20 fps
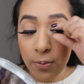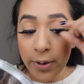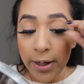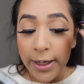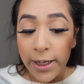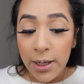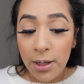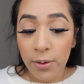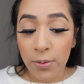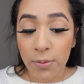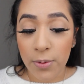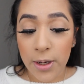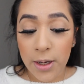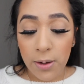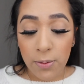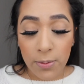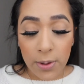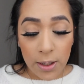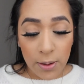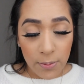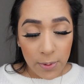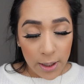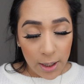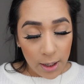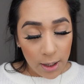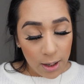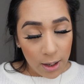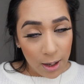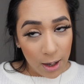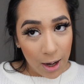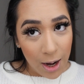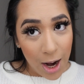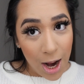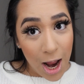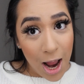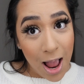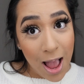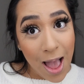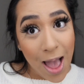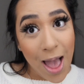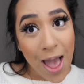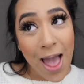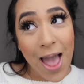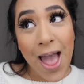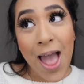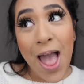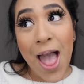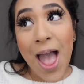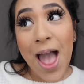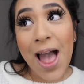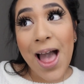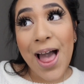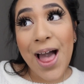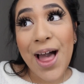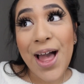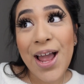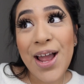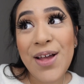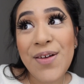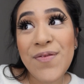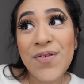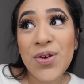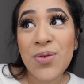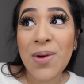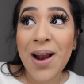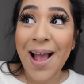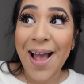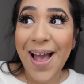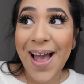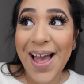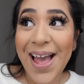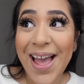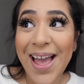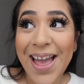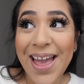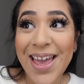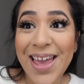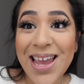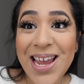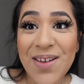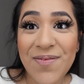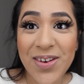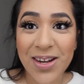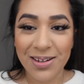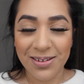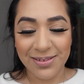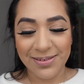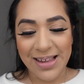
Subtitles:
Ready? Ready, ready, ready? I've arrived.